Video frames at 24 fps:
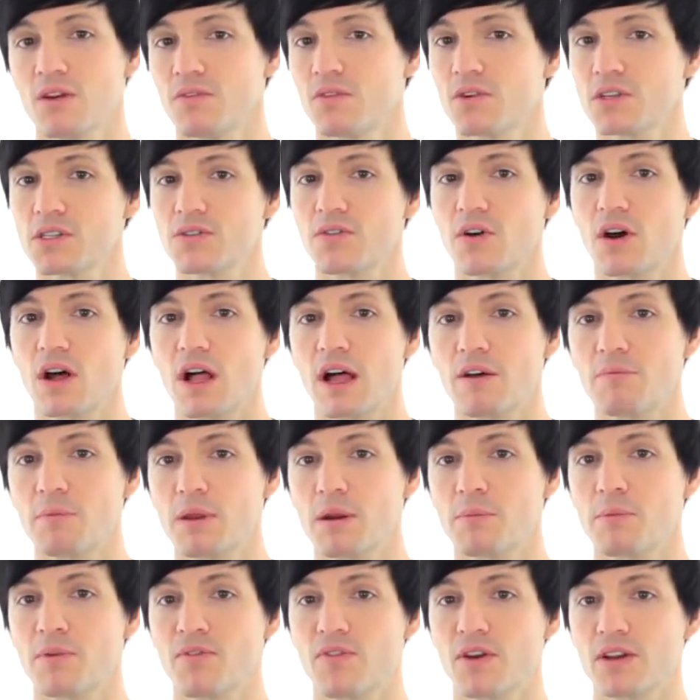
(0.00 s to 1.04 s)
First of all, I've been
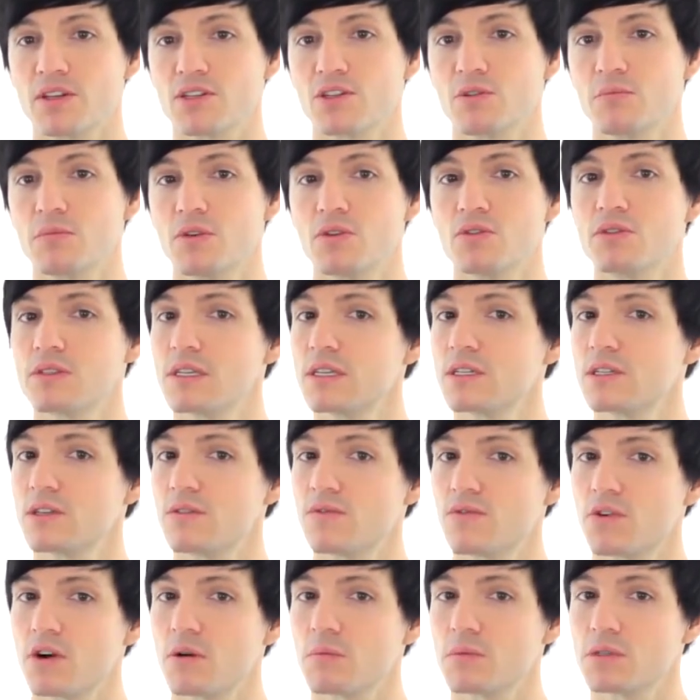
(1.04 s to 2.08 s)
a professional musician
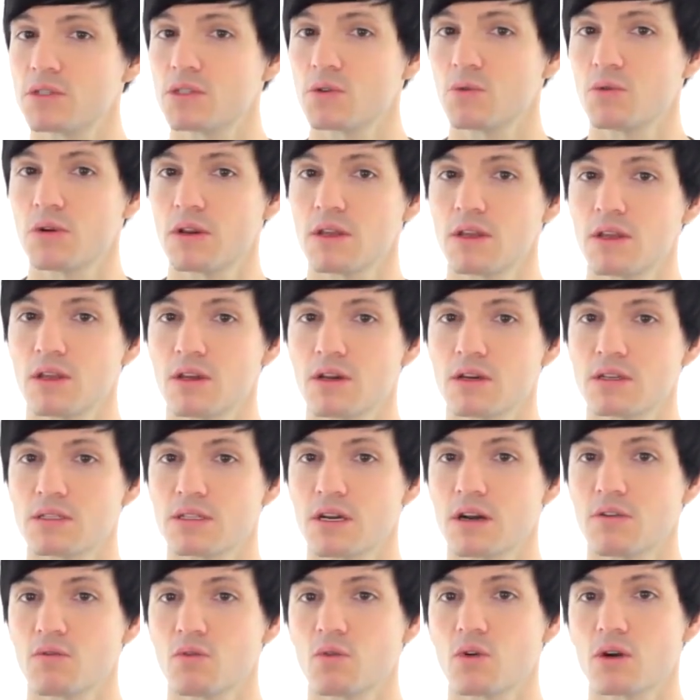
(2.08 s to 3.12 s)
for almost 20 years,
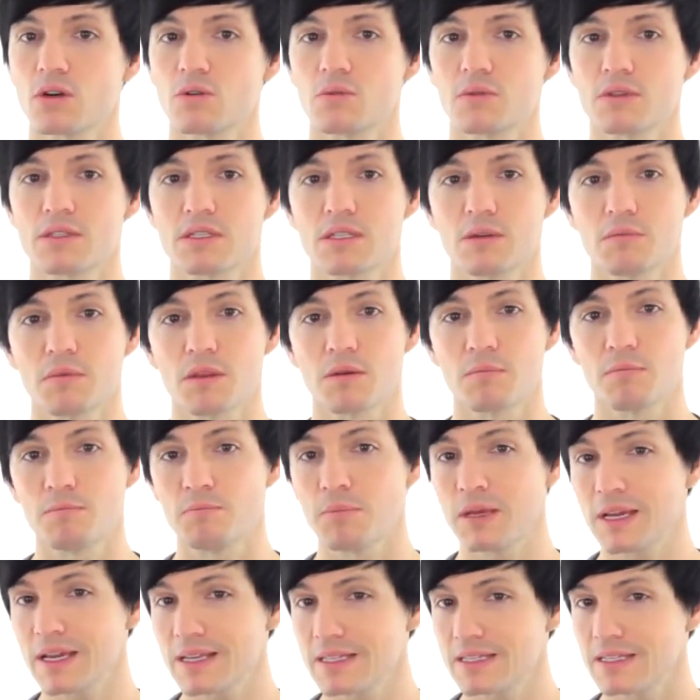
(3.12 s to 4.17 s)
and I've worked with some of the
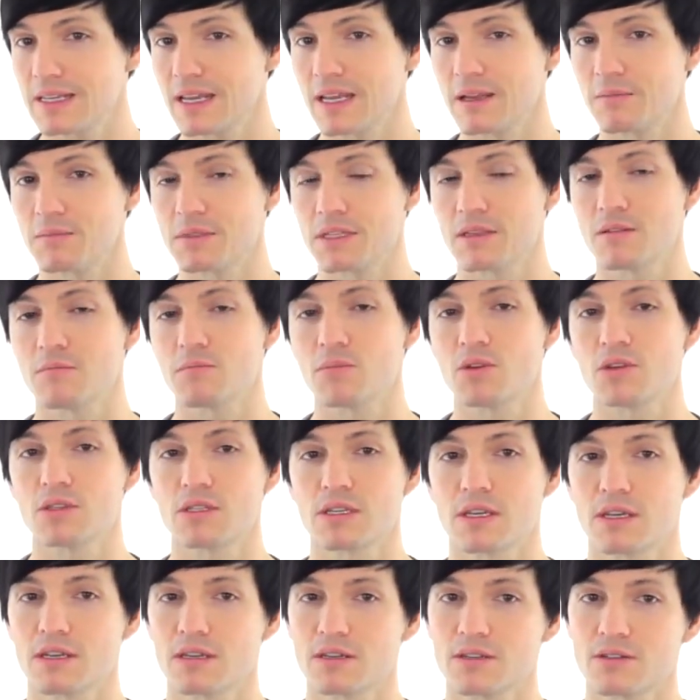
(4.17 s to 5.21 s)
biggest names in the
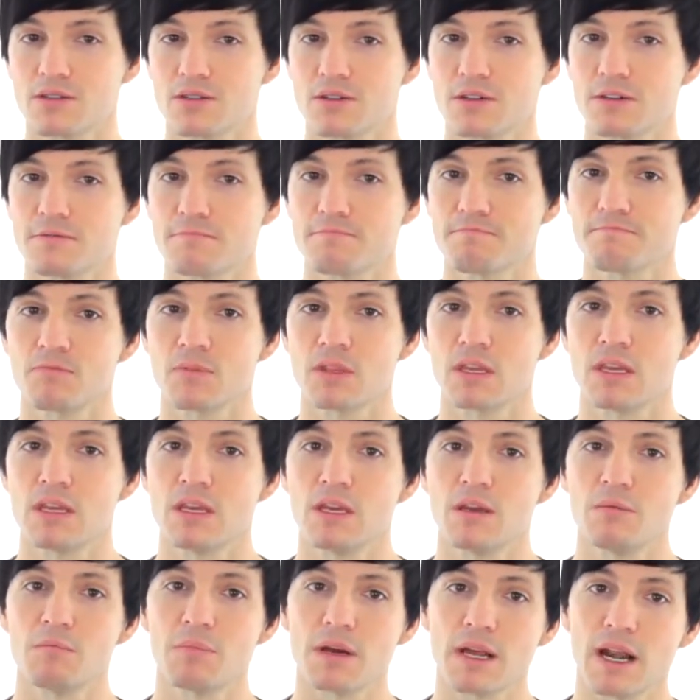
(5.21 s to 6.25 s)
music industry.
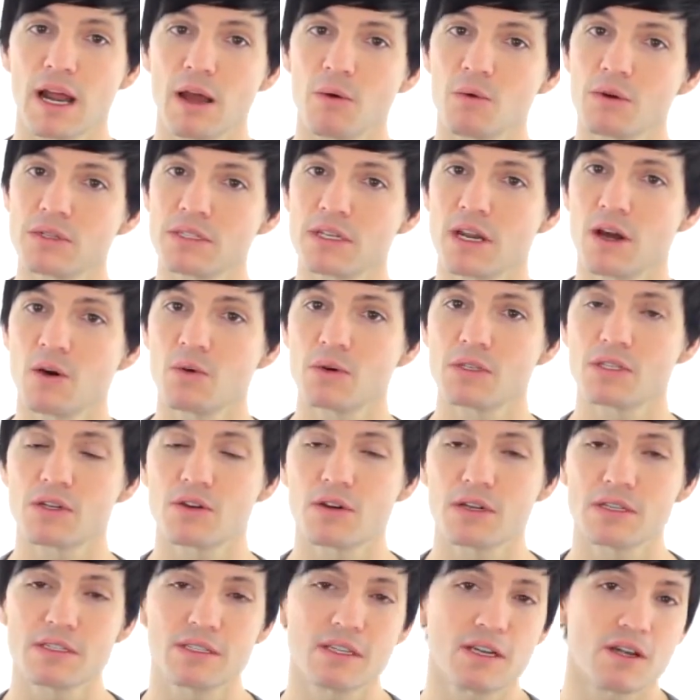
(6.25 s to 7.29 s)
But I wasn't always a
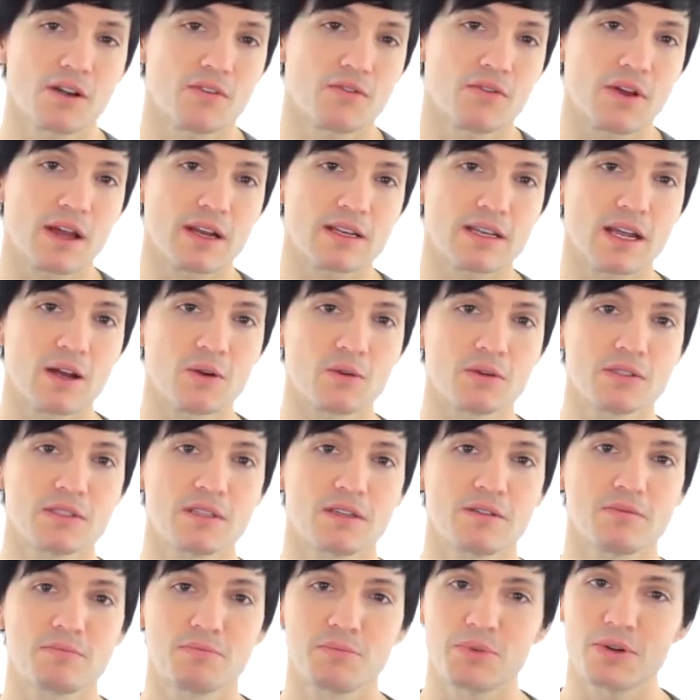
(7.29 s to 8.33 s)
great singer. In fact, I was
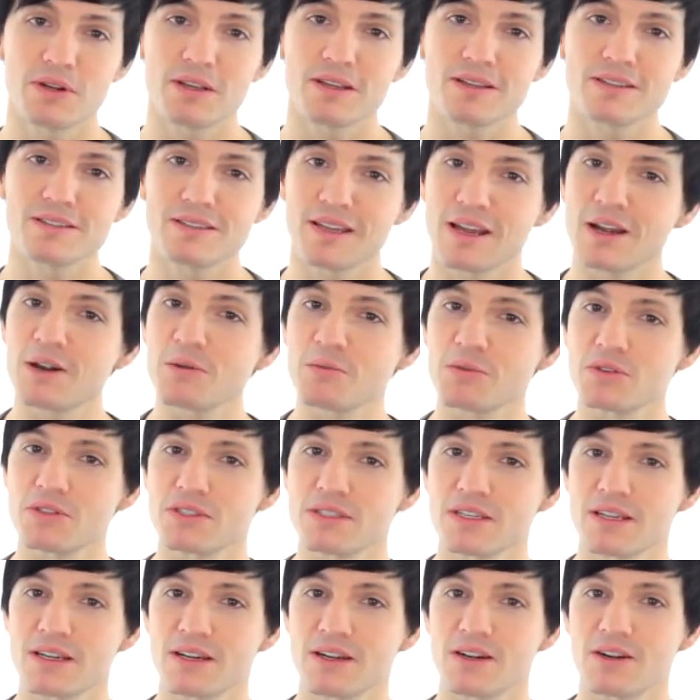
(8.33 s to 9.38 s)
a pretty terrible
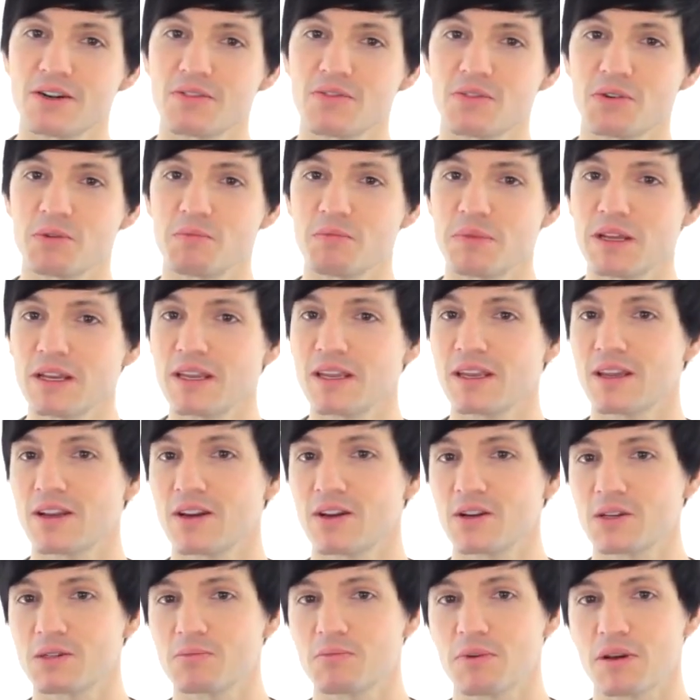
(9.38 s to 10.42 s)
singer for many
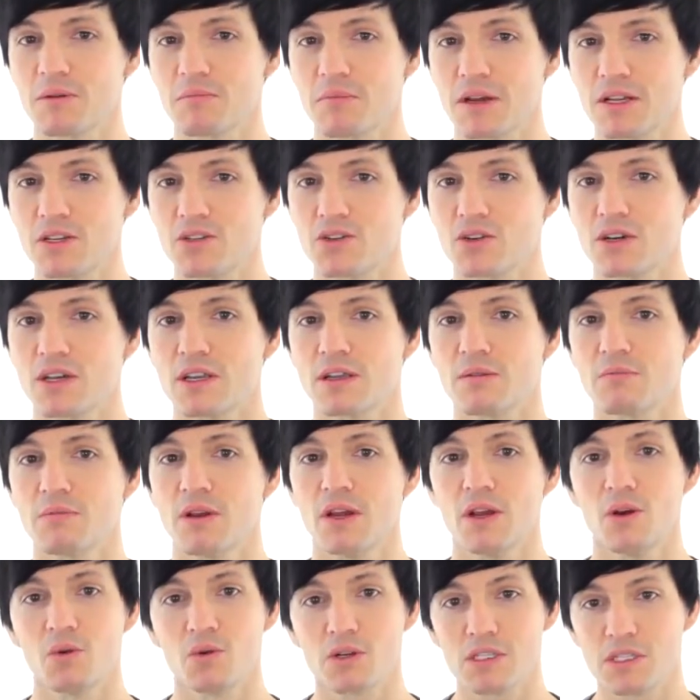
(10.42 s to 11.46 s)
years, but my dream
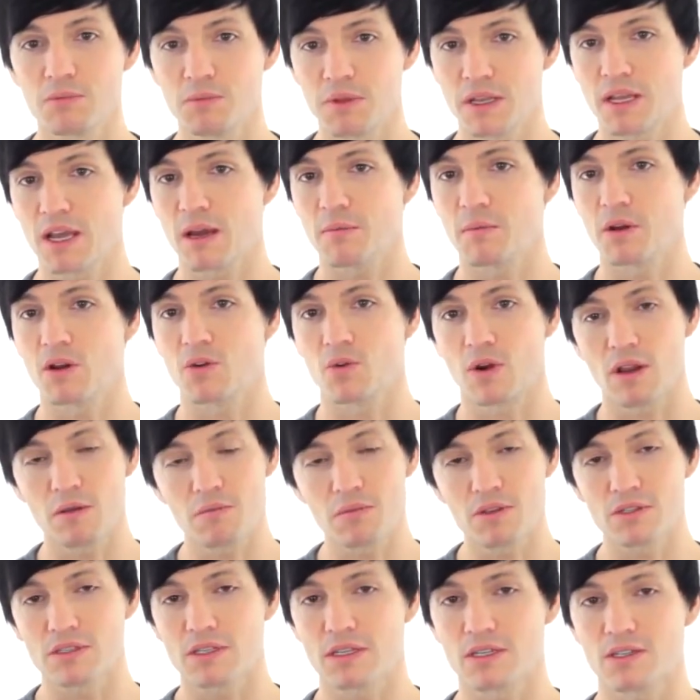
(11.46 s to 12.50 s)
was to become a great
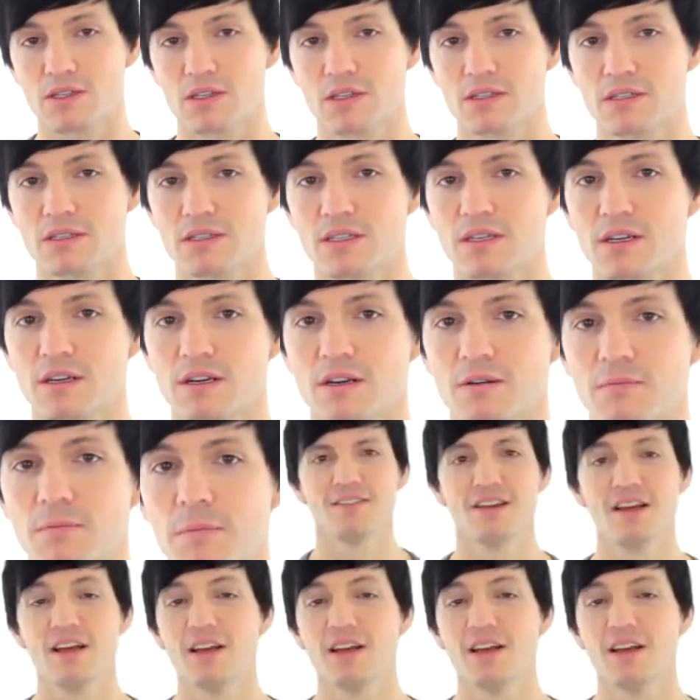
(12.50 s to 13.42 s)
musician and singer.